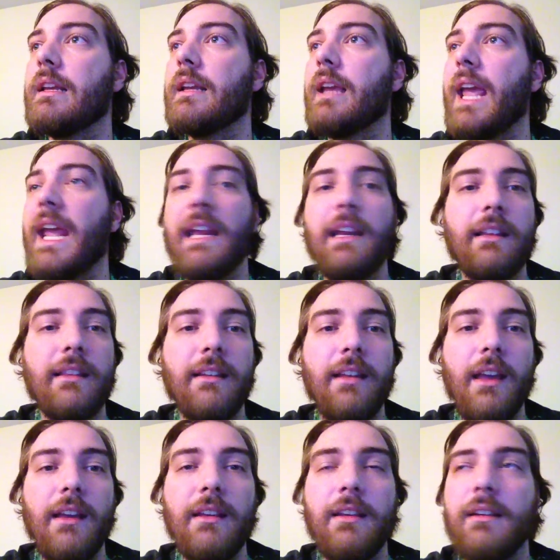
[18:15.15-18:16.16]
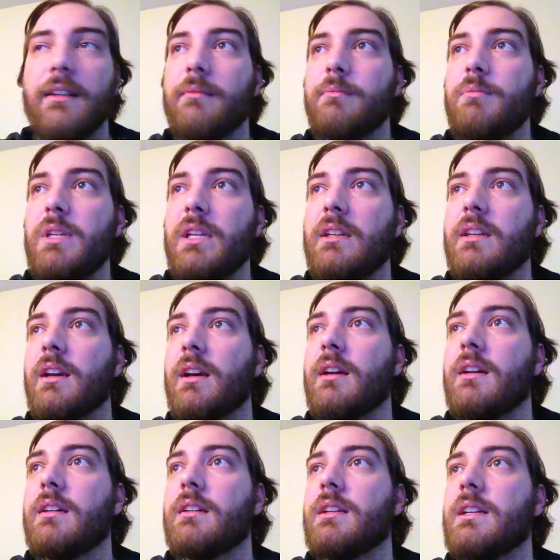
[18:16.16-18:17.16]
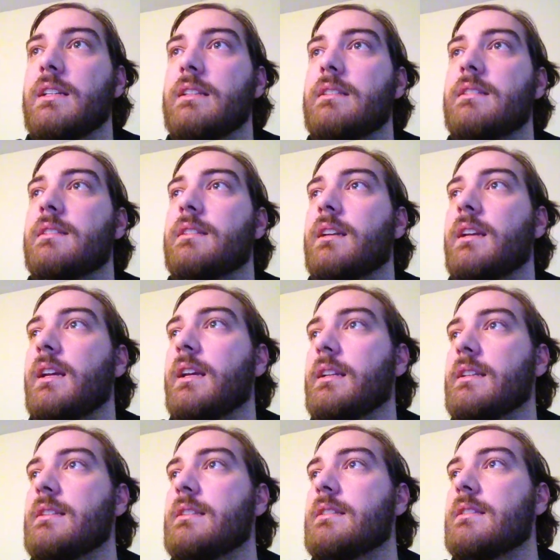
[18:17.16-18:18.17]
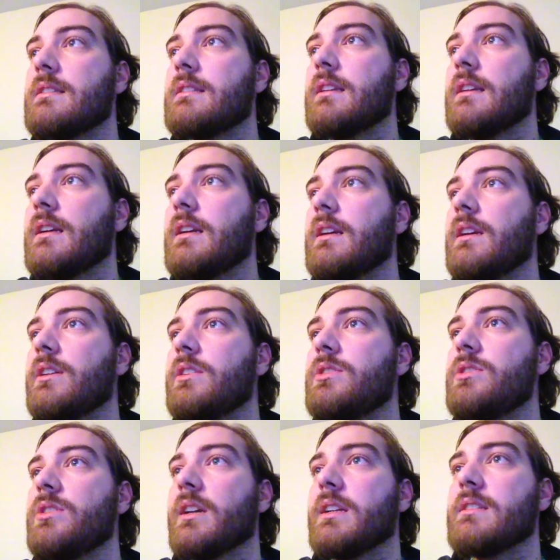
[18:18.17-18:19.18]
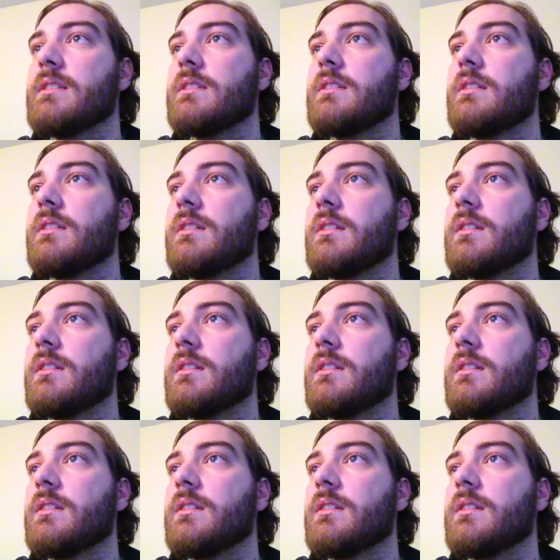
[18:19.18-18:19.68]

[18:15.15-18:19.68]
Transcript: hating the deck, because it's just